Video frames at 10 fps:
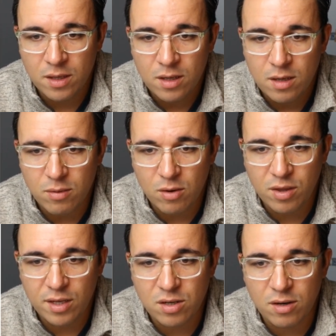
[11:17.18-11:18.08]

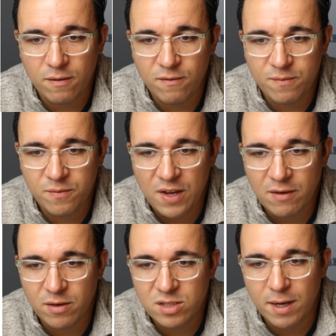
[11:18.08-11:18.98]
Birthdays are
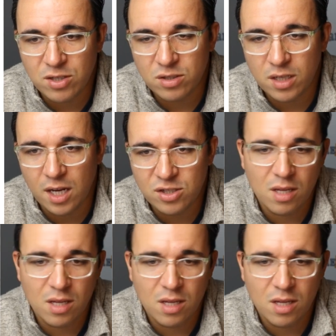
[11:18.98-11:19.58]
favorite special occasion.